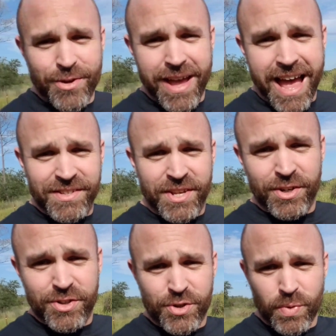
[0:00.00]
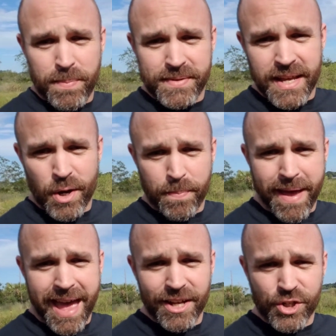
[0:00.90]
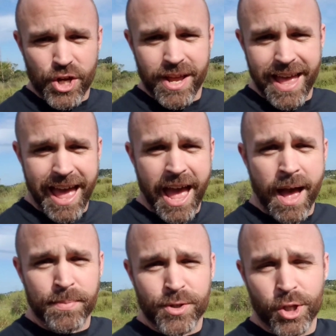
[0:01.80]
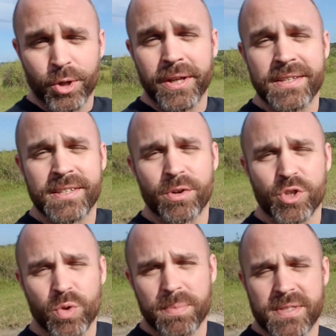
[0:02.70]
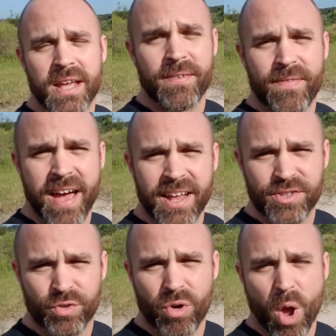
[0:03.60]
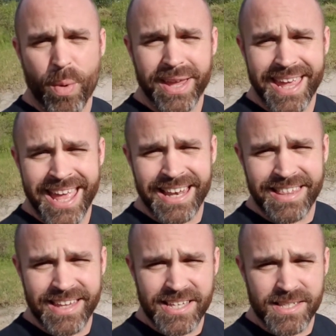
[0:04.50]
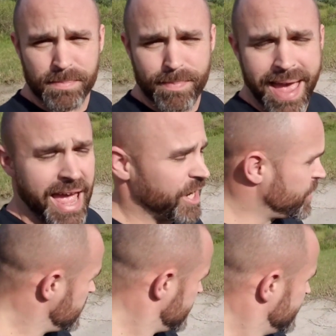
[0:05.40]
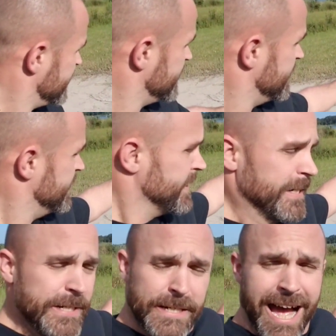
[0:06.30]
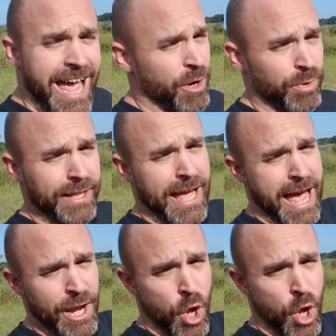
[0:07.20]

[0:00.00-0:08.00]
you guys, here's the sweet potato patch. Absolutely zero sweet potato vines growing in this patch. I had really high